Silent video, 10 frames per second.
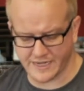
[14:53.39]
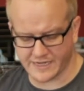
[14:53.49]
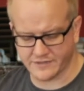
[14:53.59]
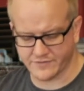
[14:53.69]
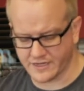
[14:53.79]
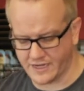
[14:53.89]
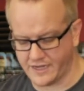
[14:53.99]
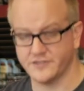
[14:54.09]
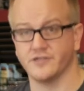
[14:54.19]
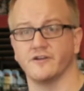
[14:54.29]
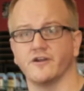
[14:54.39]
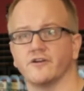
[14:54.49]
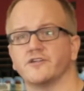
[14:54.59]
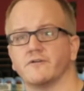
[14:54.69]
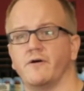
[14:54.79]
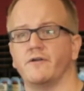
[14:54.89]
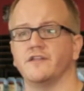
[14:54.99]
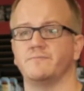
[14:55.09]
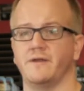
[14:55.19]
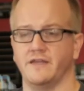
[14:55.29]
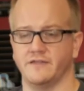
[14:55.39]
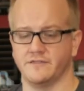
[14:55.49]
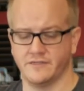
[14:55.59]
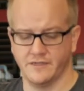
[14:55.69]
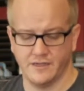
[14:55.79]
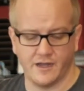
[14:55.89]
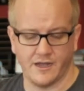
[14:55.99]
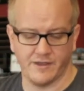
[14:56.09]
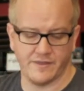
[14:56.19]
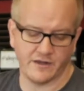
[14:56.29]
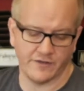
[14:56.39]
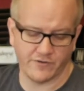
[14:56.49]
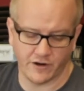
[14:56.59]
Act of the Gods, you can curse your opponent's minions, and then you'll have